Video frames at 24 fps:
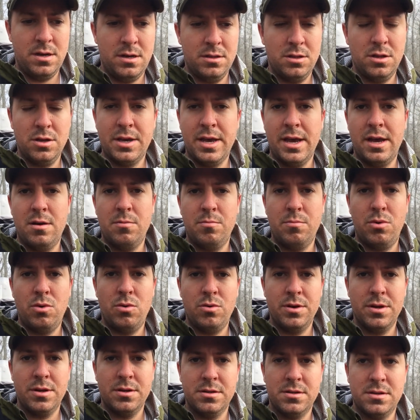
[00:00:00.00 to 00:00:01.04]
lookout
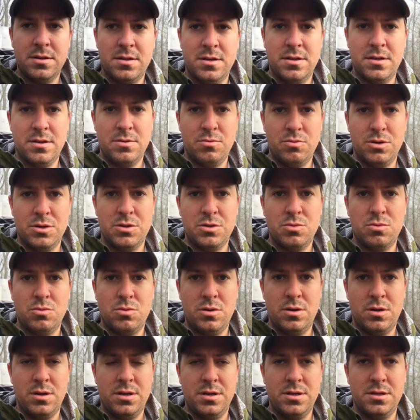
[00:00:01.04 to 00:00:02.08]
point, which
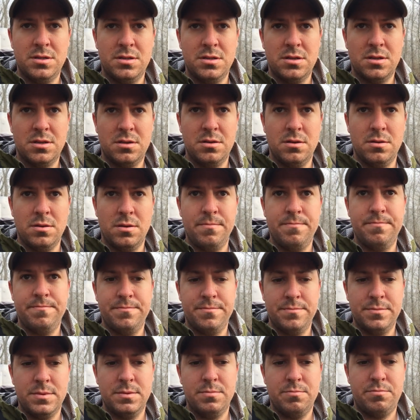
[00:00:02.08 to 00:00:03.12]
was
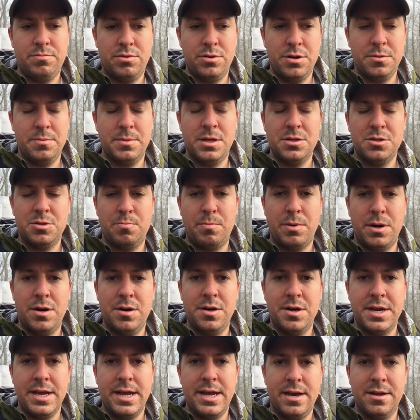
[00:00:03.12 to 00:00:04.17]
pretty much
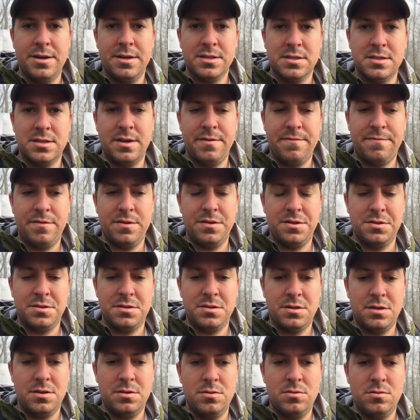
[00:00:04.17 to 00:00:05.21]
burned down except for the
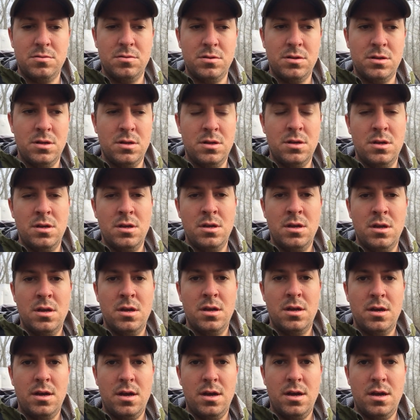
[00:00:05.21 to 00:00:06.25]
stone.
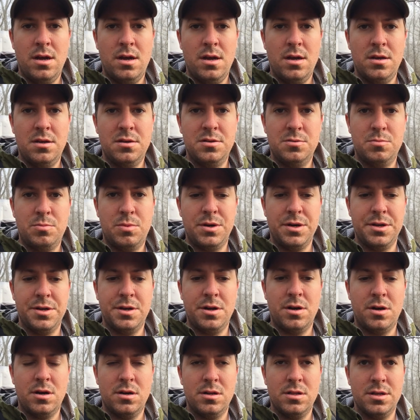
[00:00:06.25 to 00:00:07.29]
It's pretty
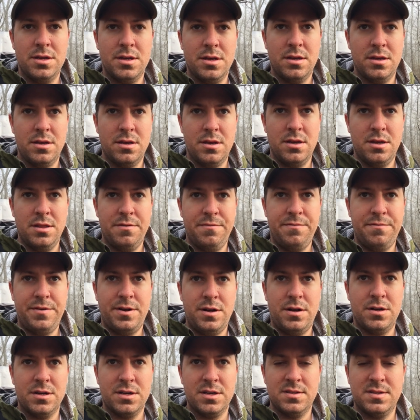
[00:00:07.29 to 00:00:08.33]
gnarly. The
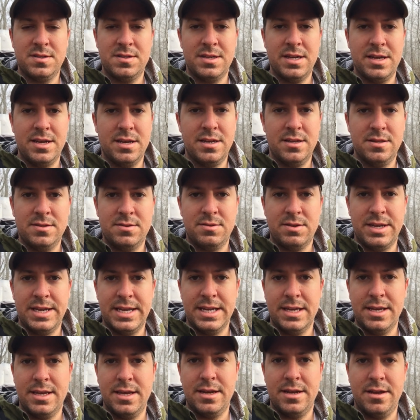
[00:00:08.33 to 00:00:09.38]
fog had set in, so I
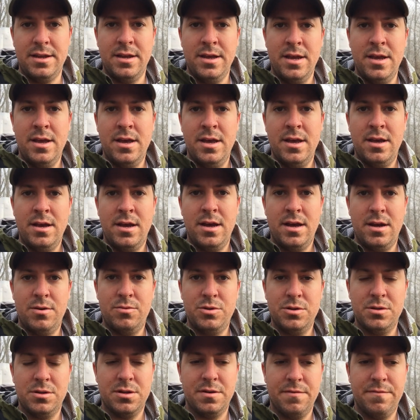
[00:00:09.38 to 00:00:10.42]
didn't get
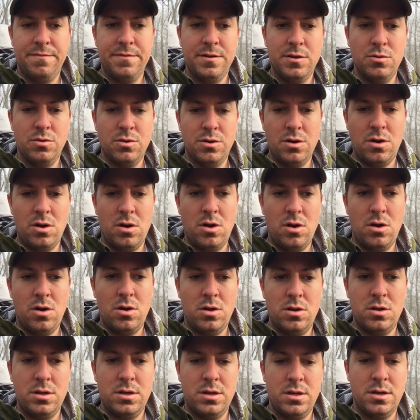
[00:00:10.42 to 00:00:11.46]
really a view at
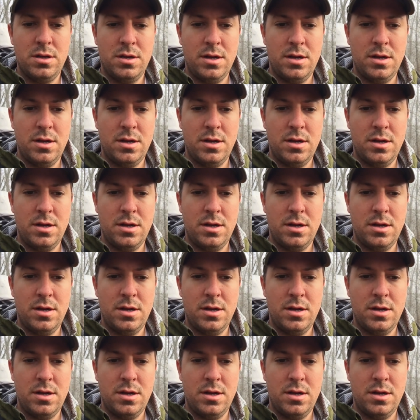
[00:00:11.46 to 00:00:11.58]
all.